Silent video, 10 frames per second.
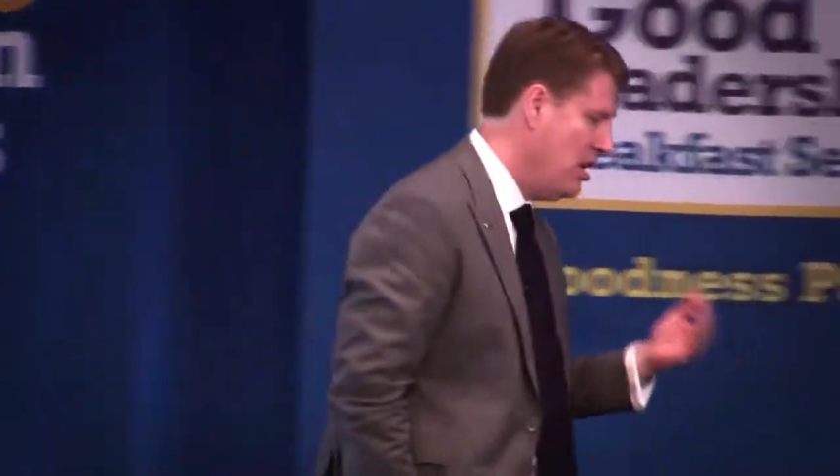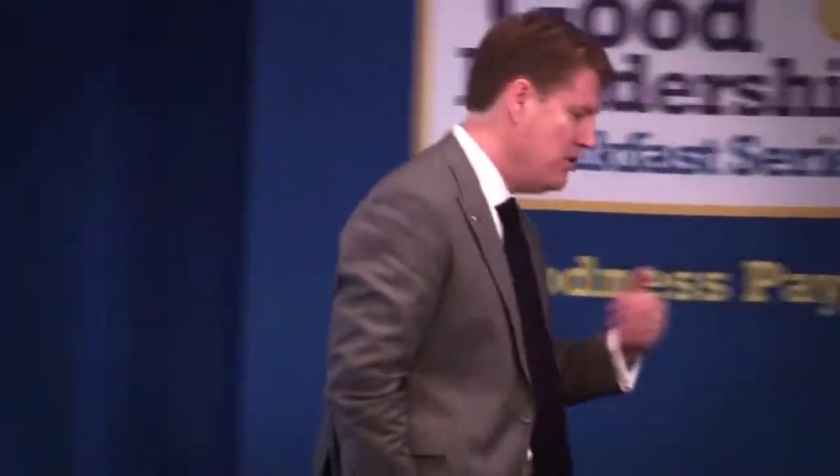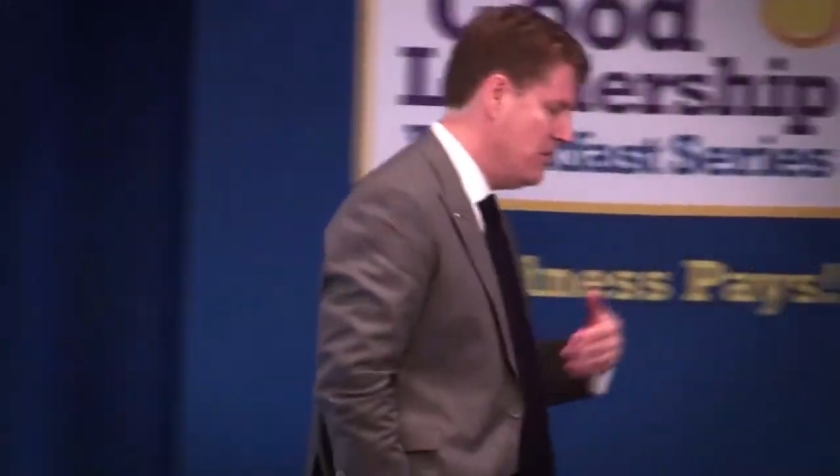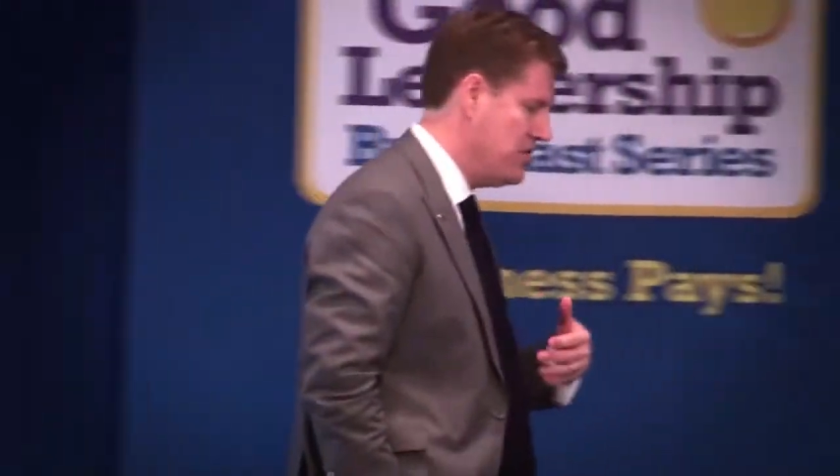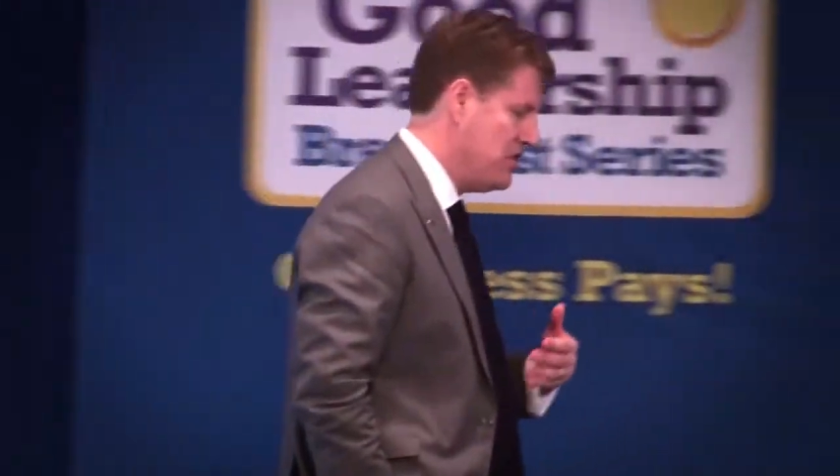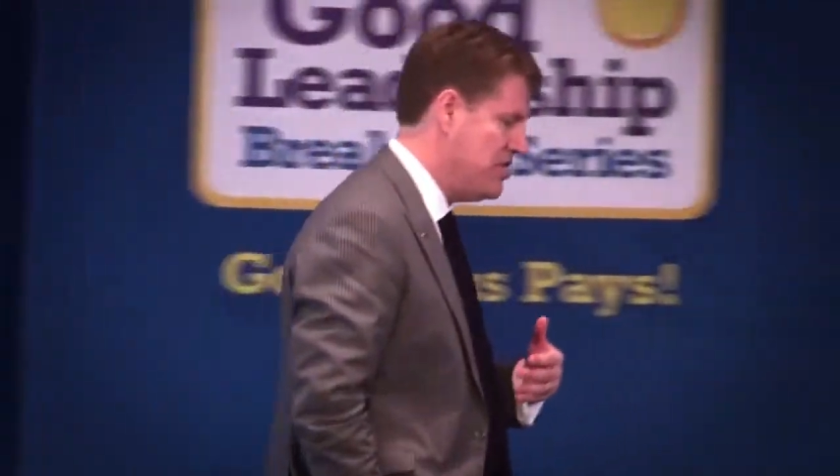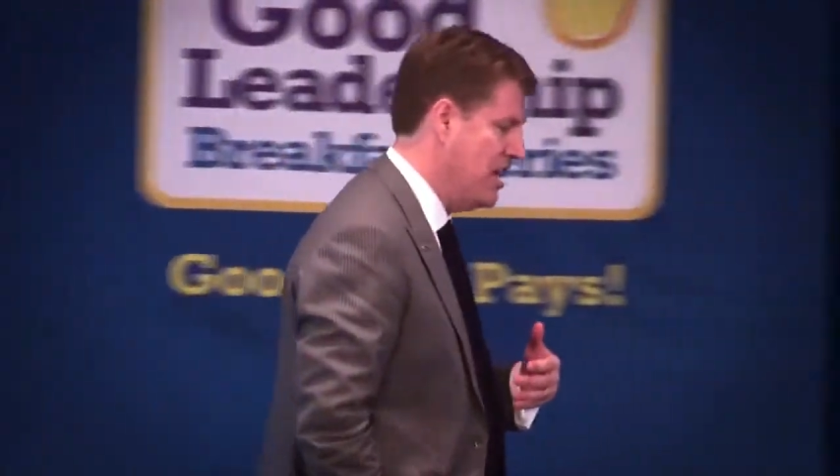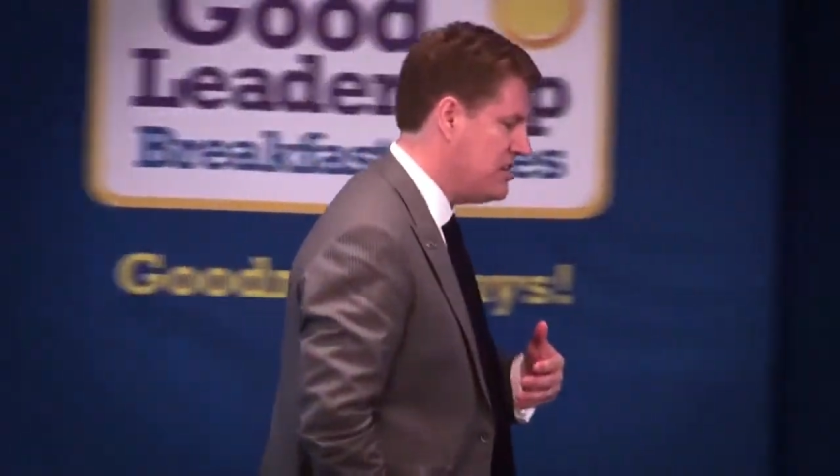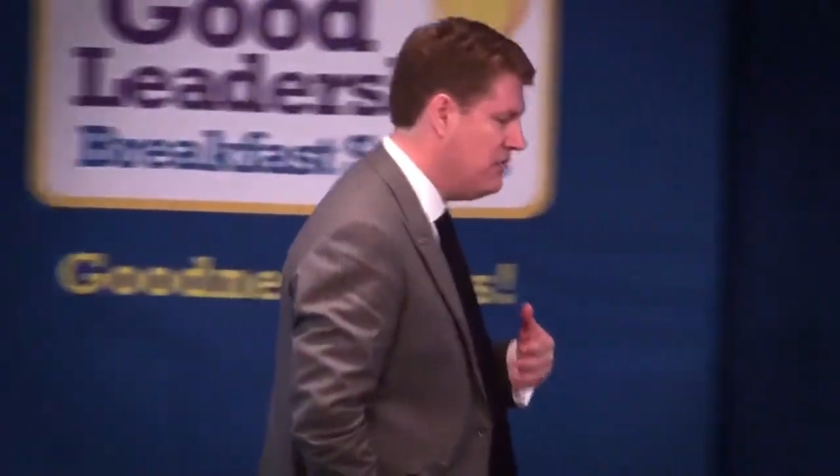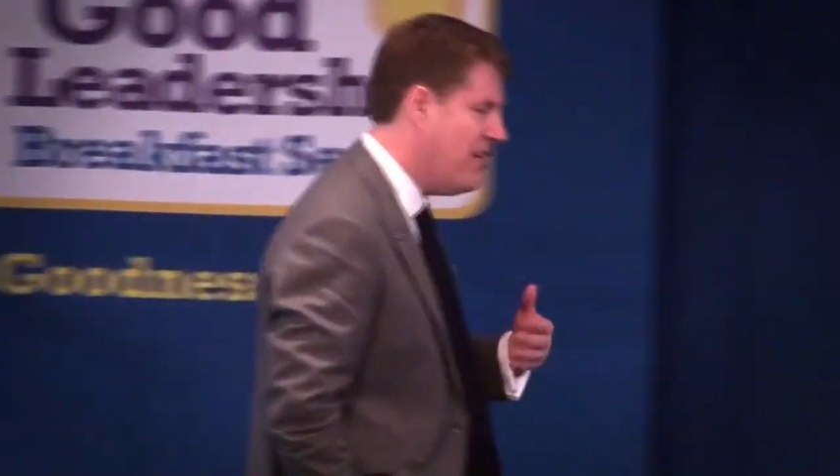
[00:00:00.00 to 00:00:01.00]
there's a
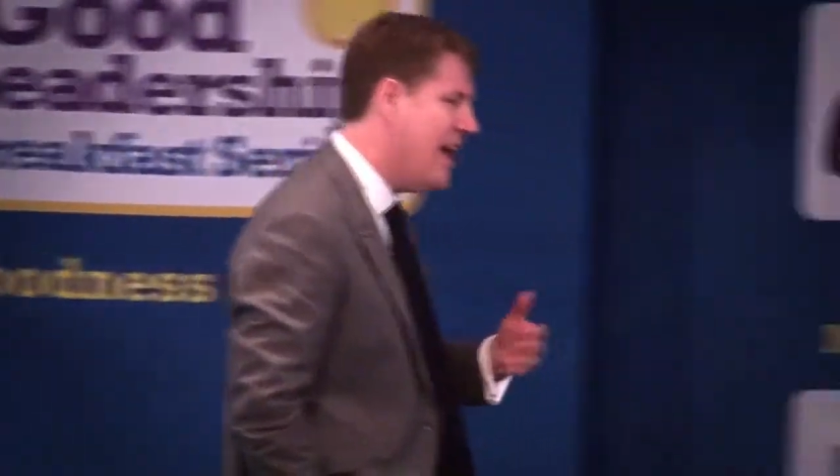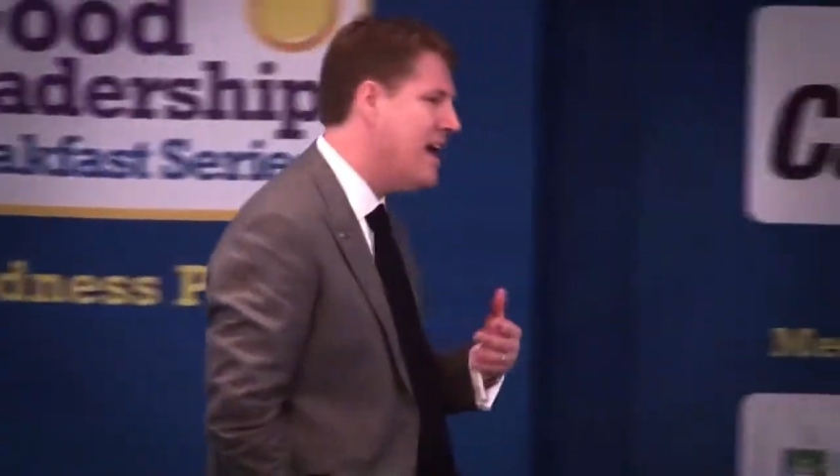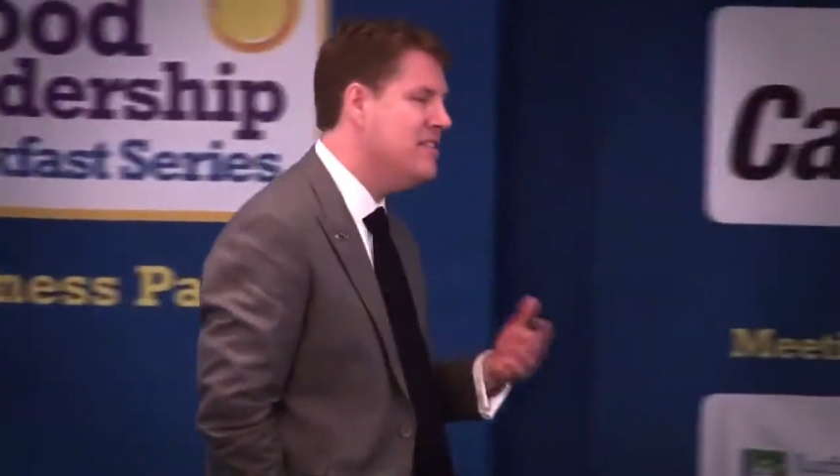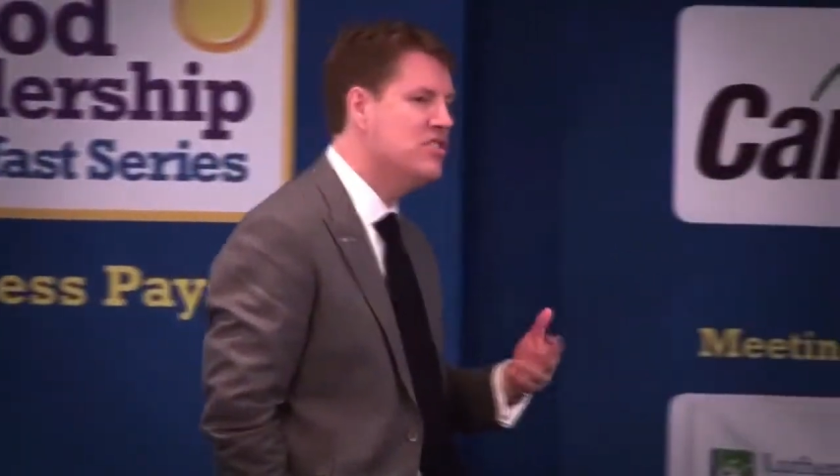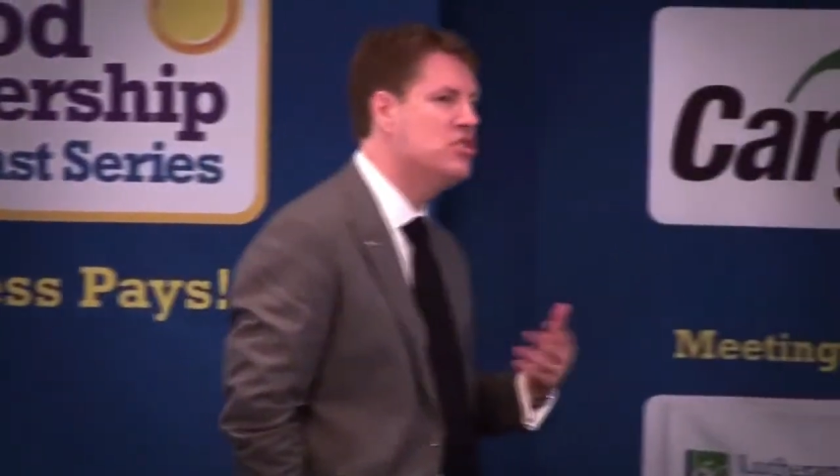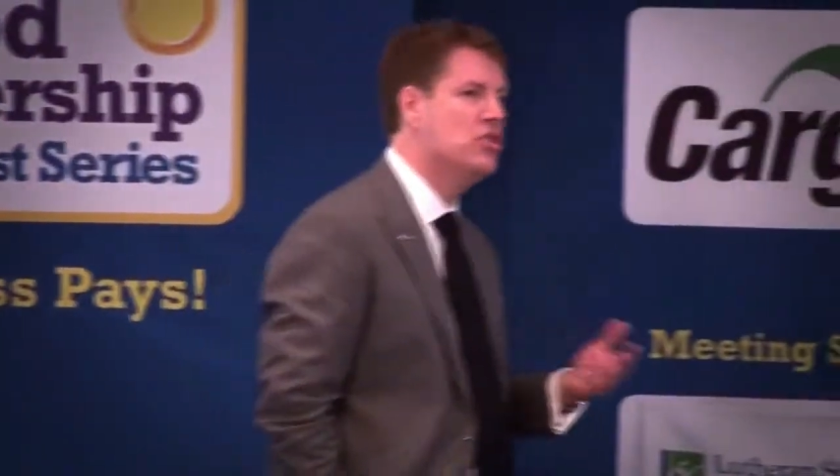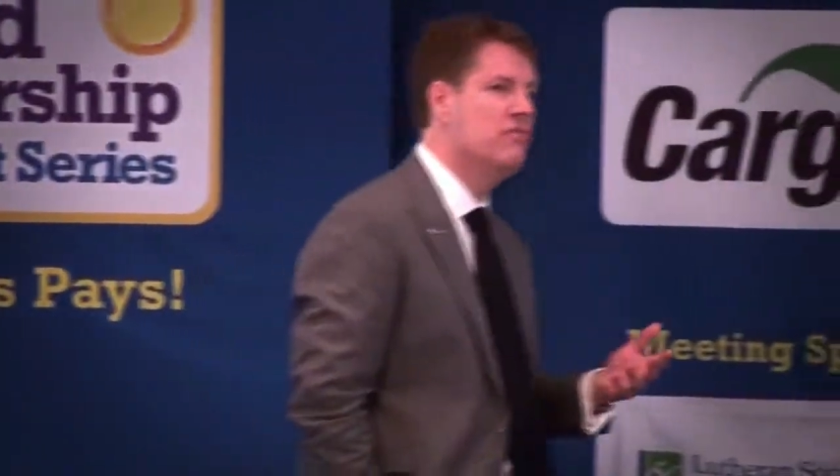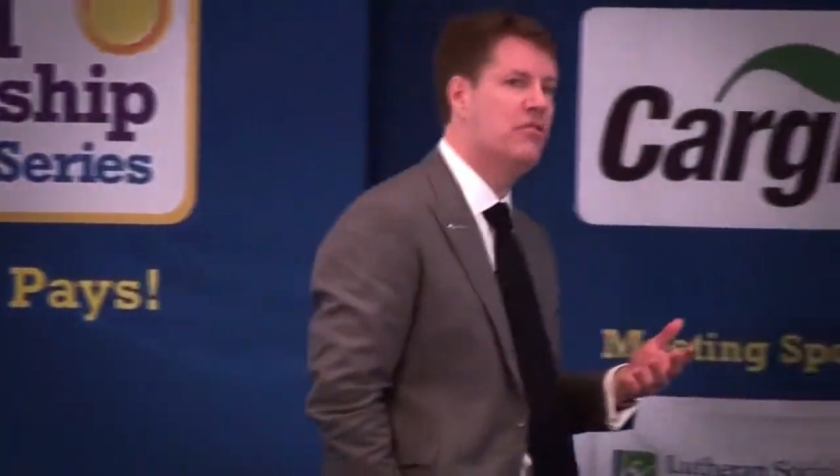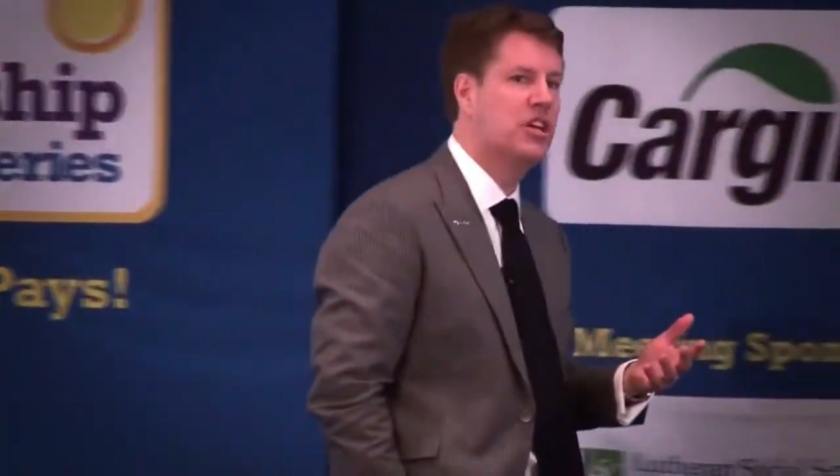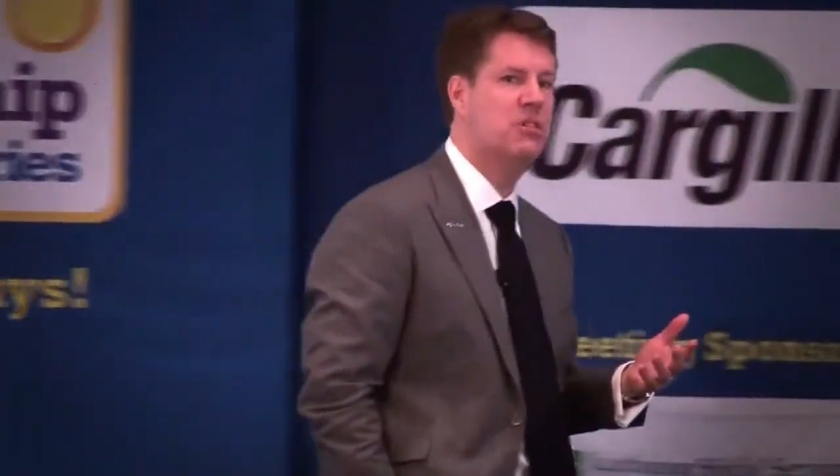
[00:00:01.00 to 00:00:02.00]
sense of, hey, this is good
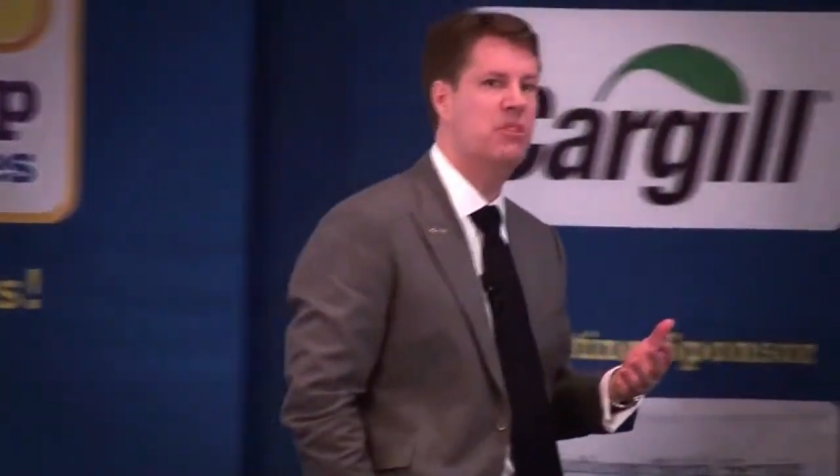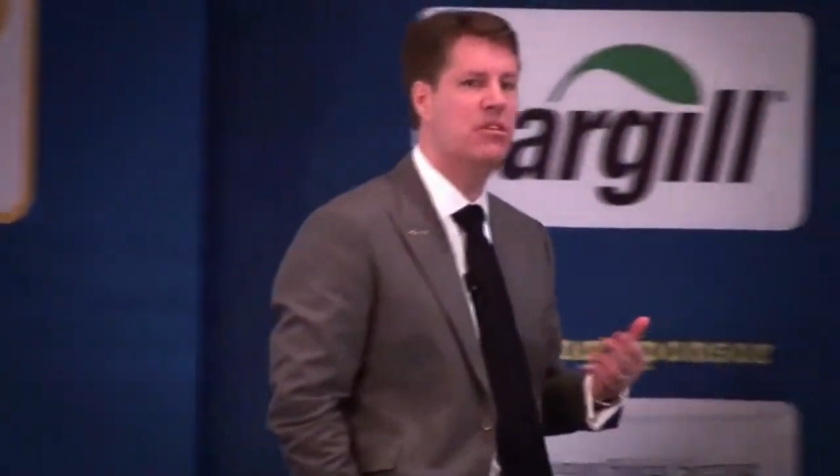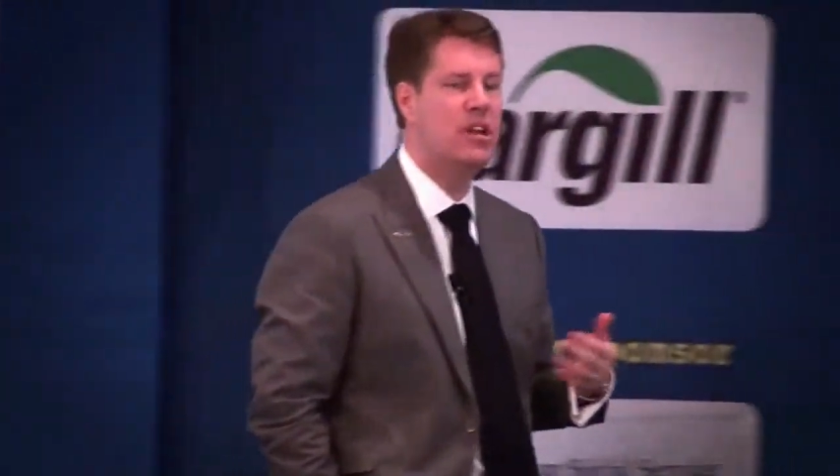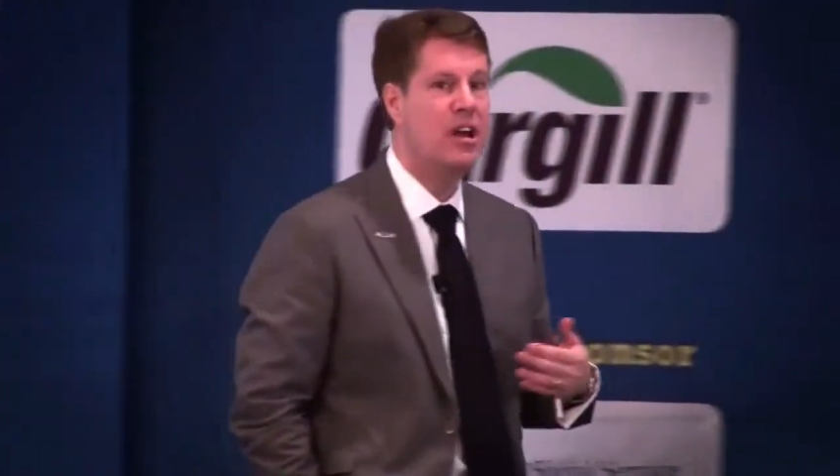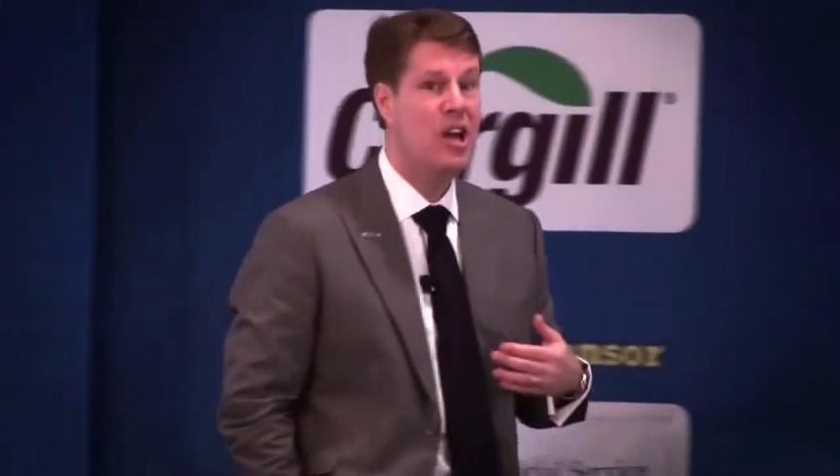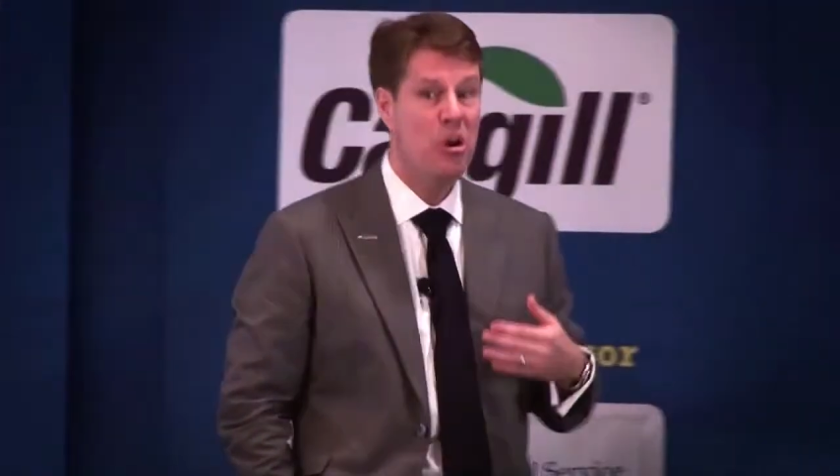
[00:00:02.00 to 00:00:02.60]
for the community.